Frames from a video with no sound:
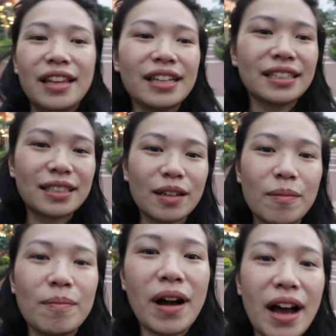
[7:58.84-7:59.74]
This
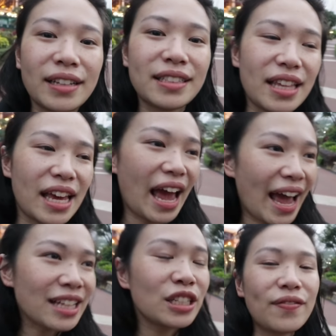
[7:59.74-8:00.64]
marks the
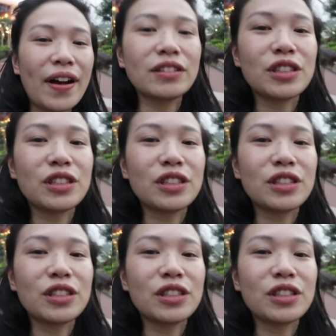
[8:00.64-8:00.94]
end of our